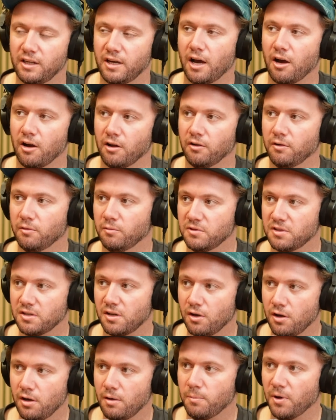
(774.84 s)
known it was
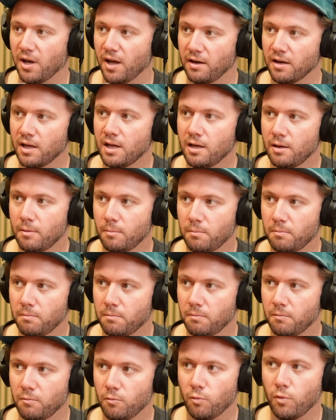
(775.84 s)
her, but
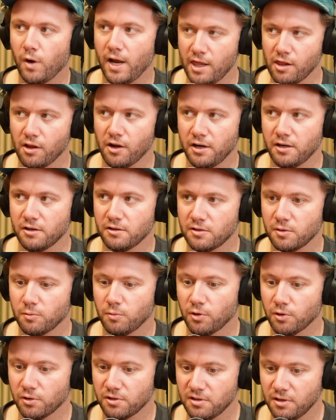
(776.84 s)
we're leaning
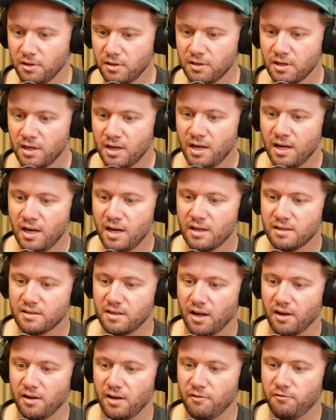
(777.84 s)
towards it.
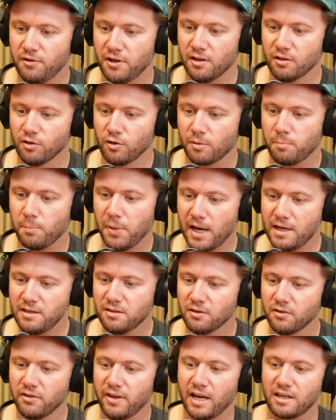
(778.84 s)
So if you look,
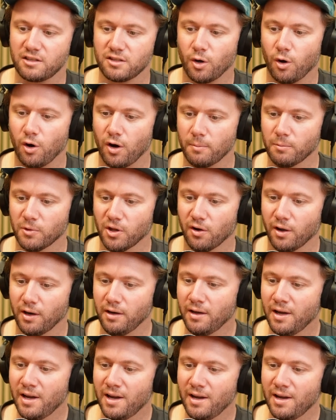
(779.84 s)
based on that timeline,